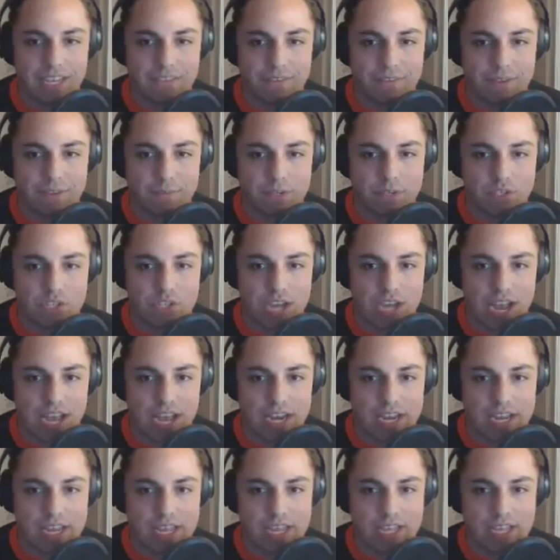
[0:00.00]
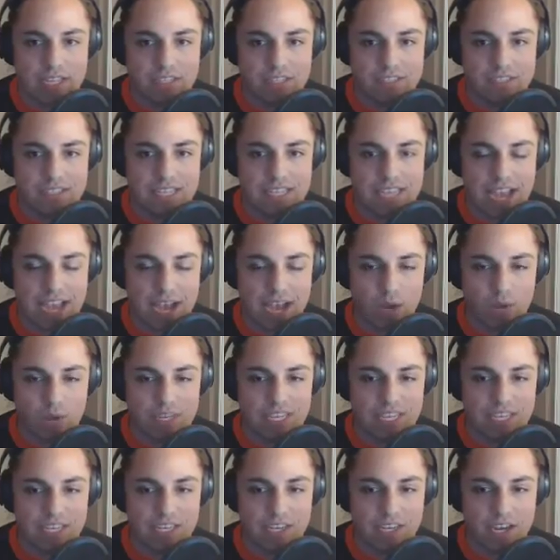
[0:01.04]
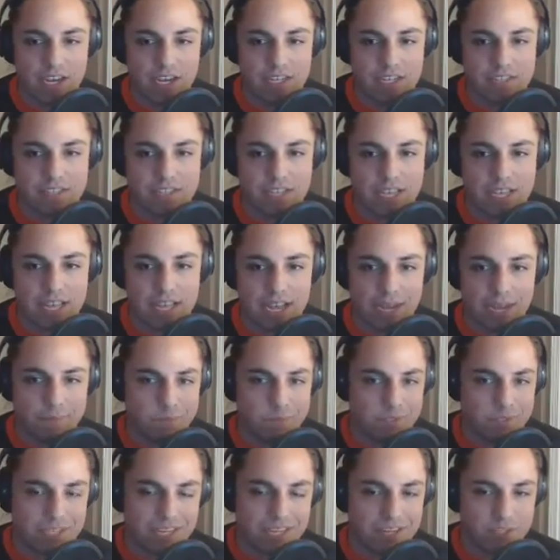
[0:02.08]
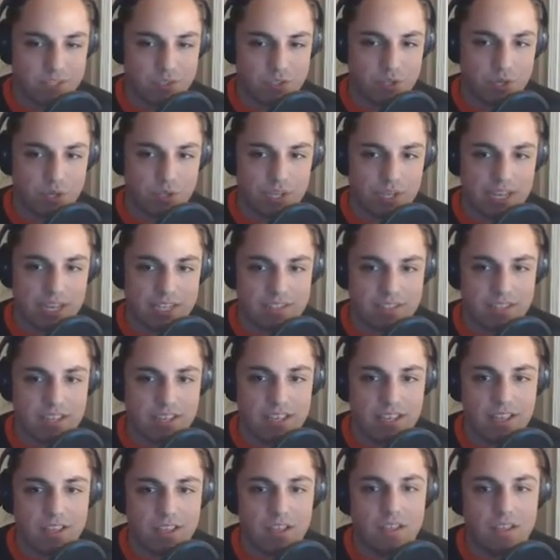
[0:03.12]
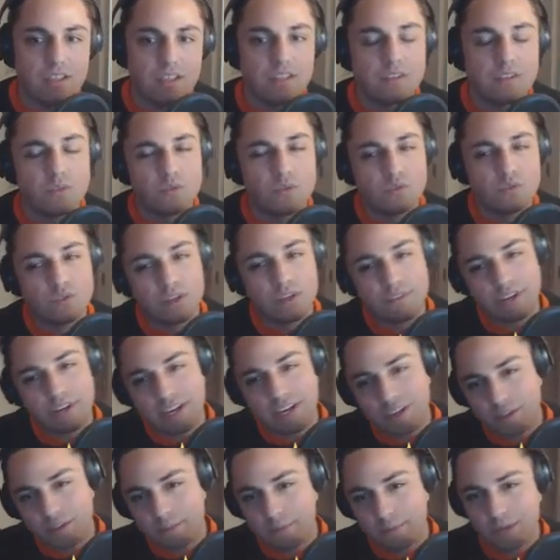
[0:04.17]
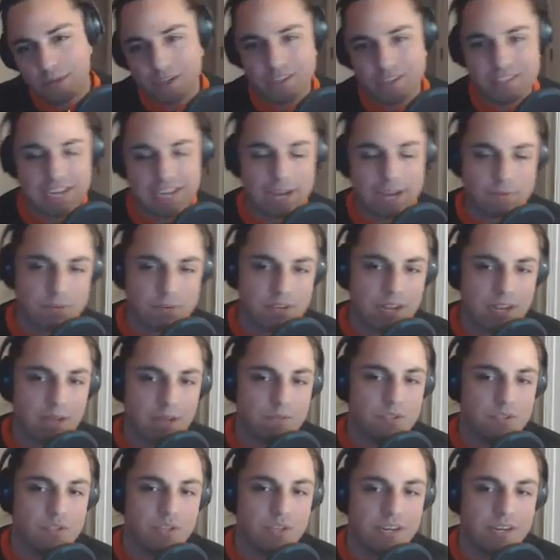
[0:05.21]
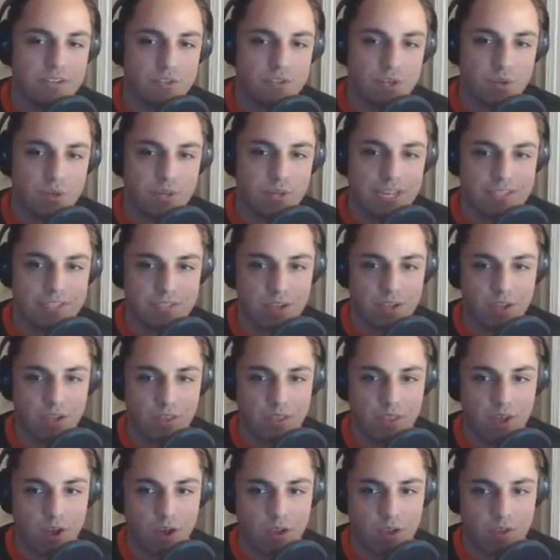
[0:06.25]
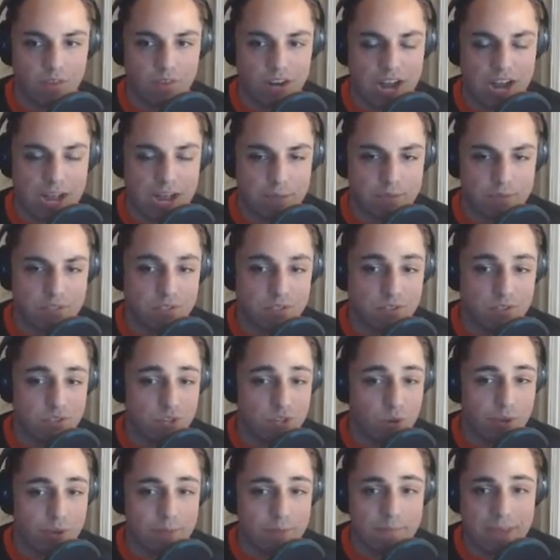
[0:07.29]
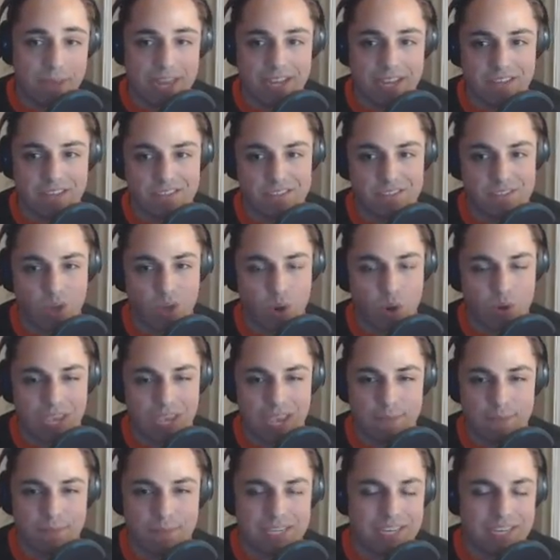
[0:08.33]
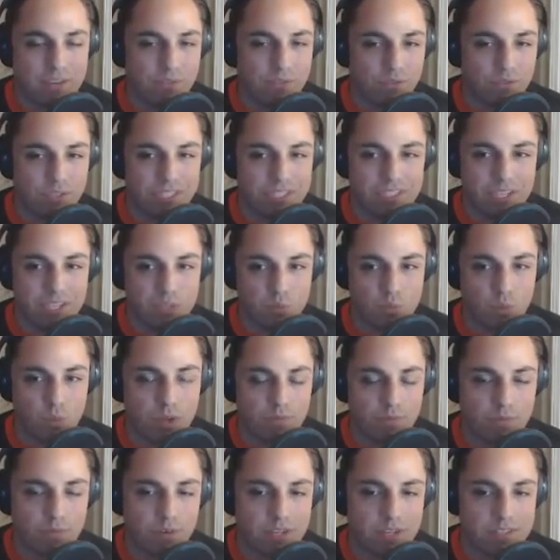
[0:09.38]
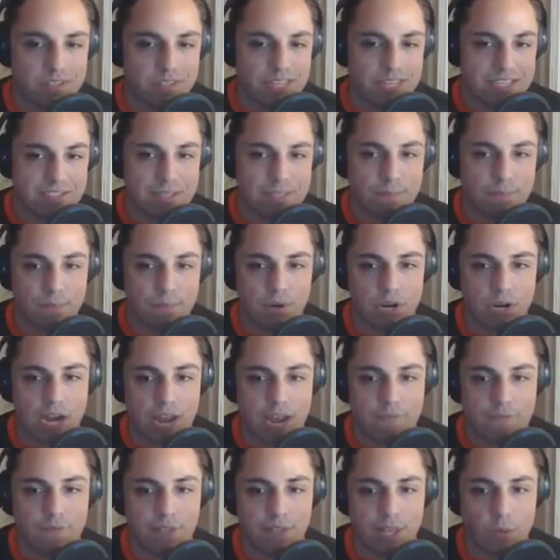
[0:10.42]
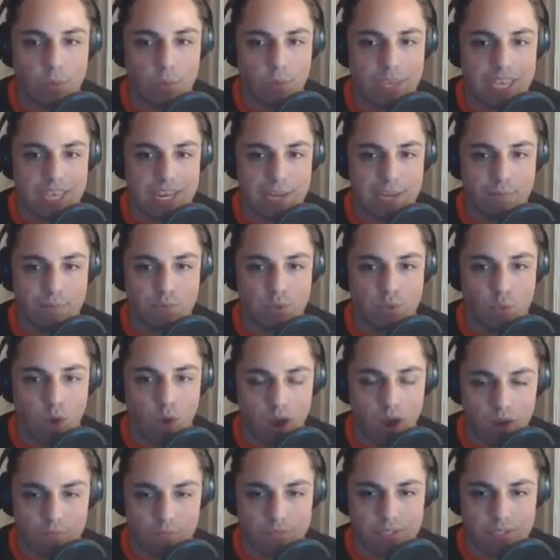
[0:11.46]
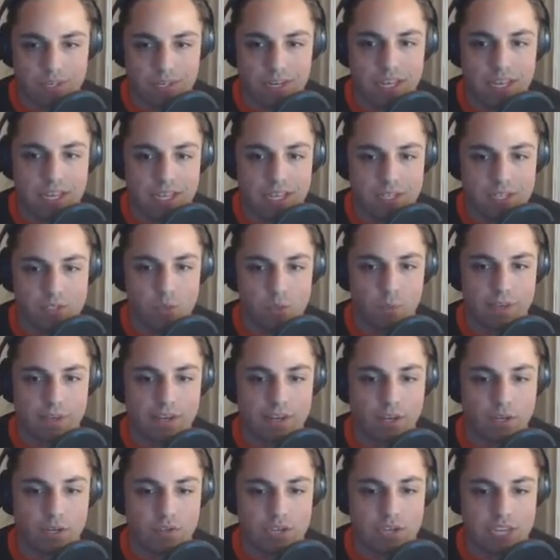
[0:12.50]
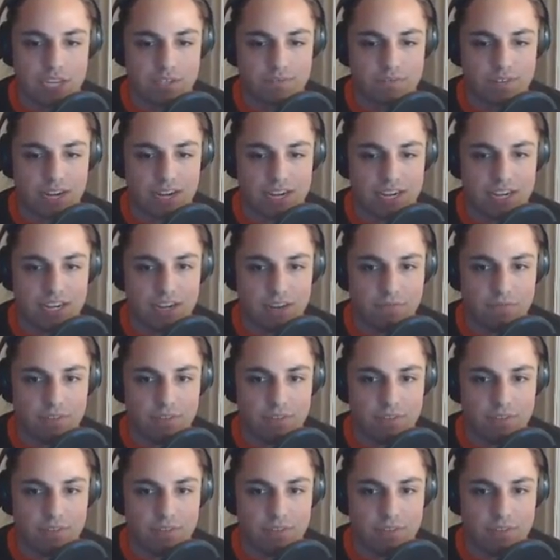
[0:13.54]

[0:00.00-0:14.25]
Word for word: him a shot, see how he does. I'm just gonna show you guys Trevor Hildenberger is an option. I was just trying to show you guys all of our options. Joe Jimenez is okay, but he never really does well for us. Cimber, I feel like we get him too often. So we're going to go Jace Fry here. I feel